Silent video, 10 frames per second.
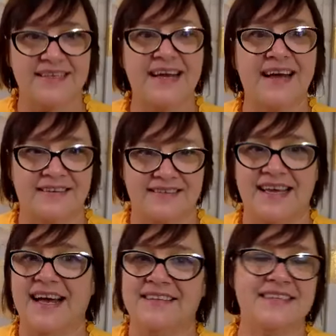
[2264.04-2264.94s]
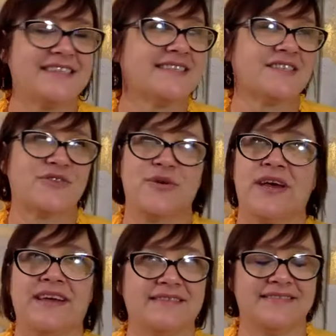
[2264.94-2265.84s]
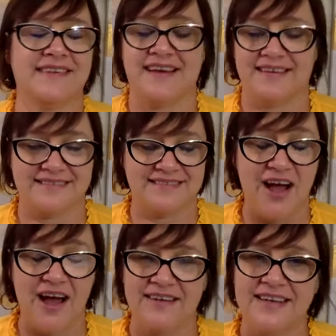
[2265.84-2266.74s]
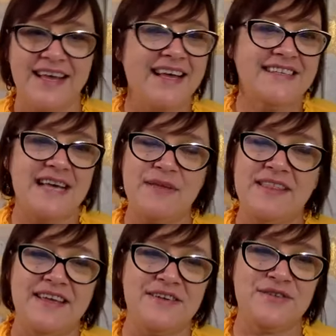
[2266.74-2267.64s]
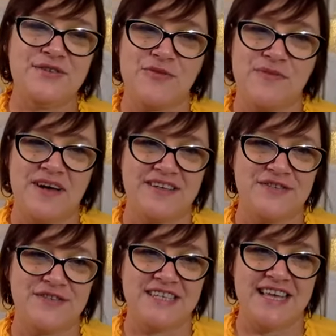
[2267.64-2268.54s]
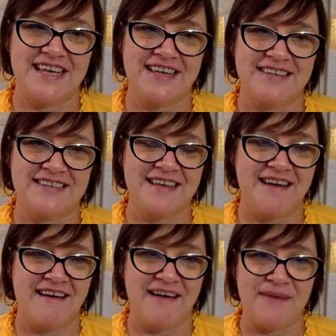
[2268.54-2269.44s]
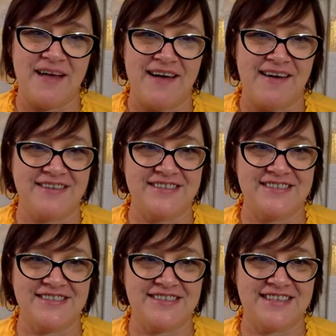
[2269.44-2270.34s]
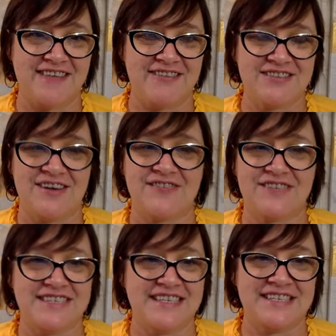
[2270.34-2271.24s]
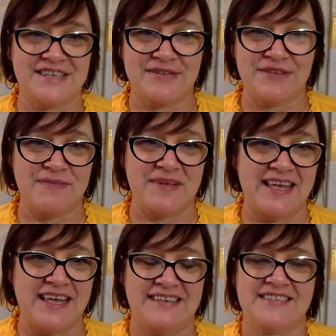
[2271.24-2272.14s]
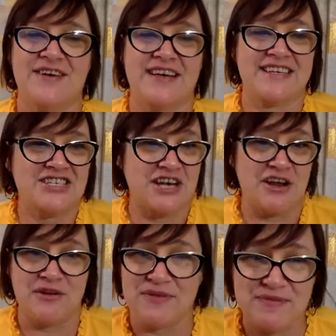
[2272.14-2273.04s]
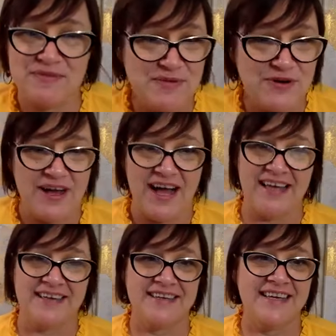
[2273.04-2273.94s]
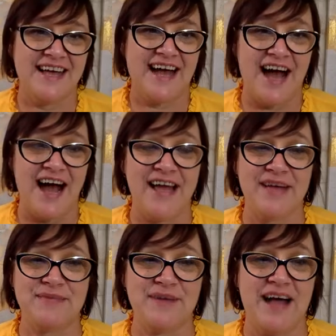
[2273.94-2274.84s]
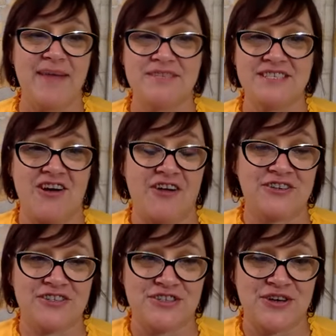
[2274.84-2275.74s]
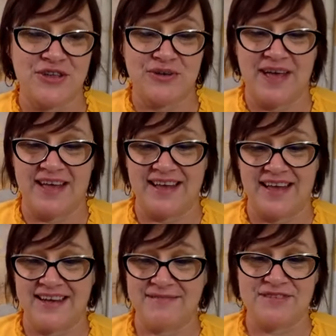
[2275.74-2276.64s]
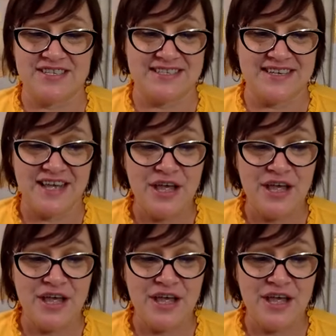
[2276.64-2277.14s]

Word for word: yeah yeah this is great uh, Debbie, thank you so much for taking the time out to just have this conversation with me so I could share it with people. I, I am, I'm just honored to know you and, and I'm just